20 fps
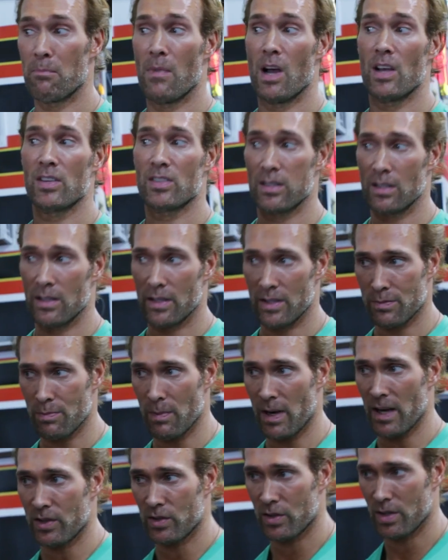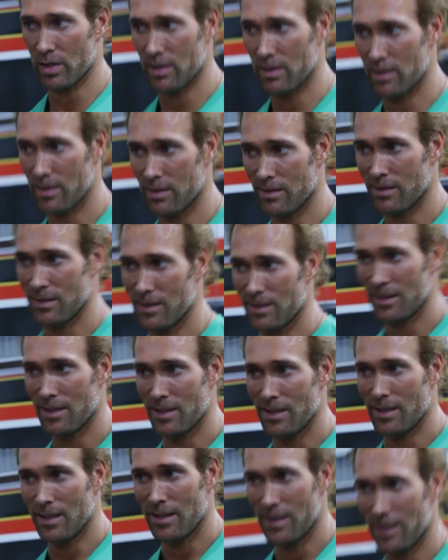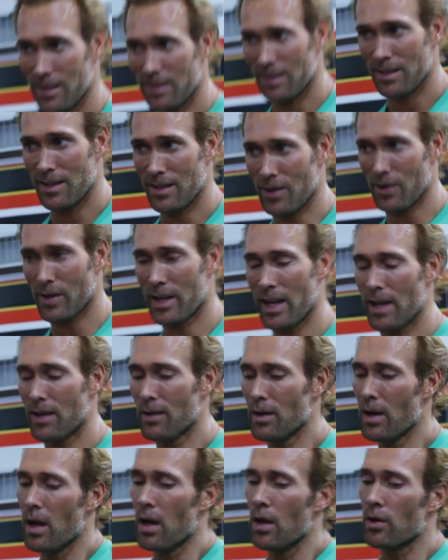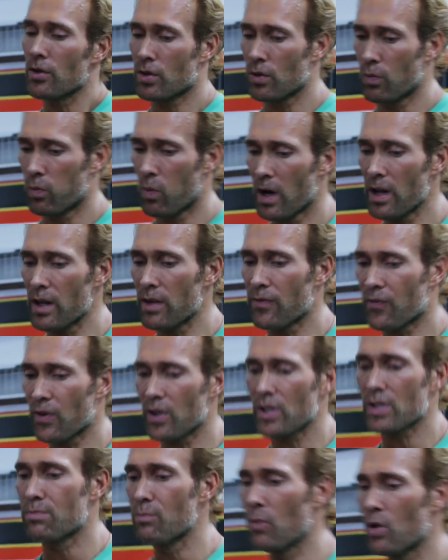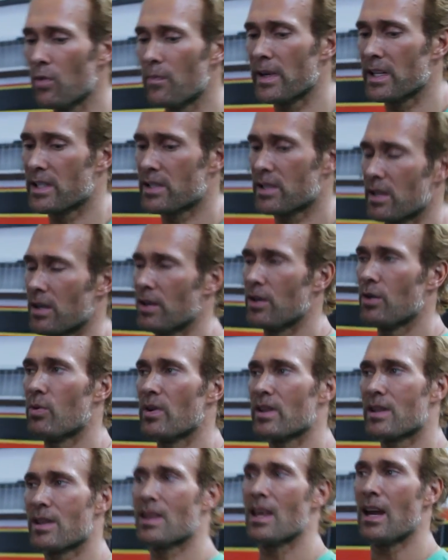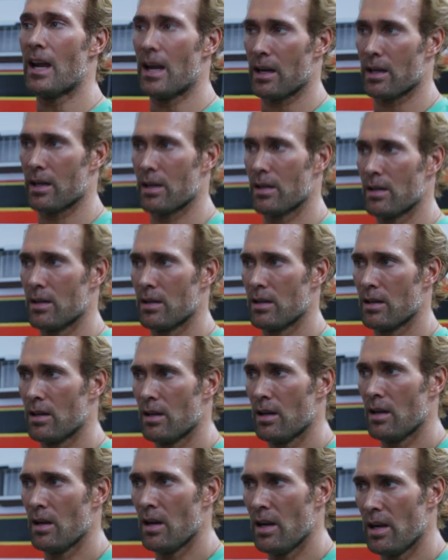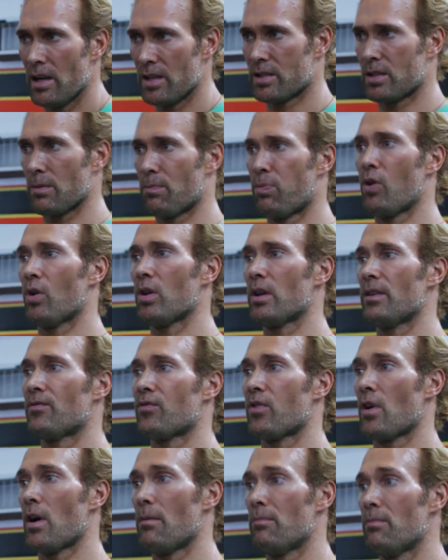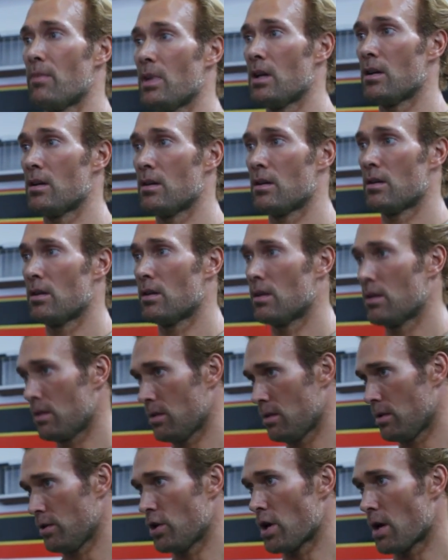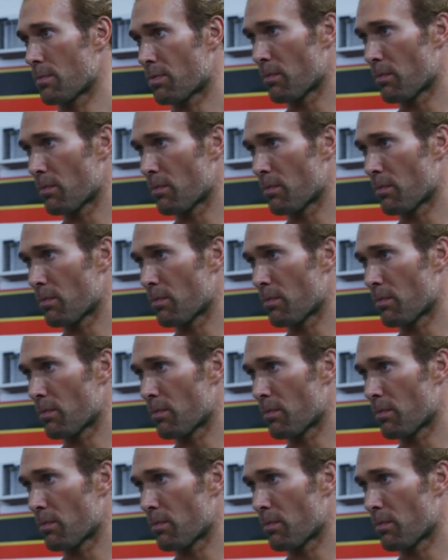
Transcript: muscle it as much. I'm finding that out. Okay. So one of the first movements you would think is to pull it from your upper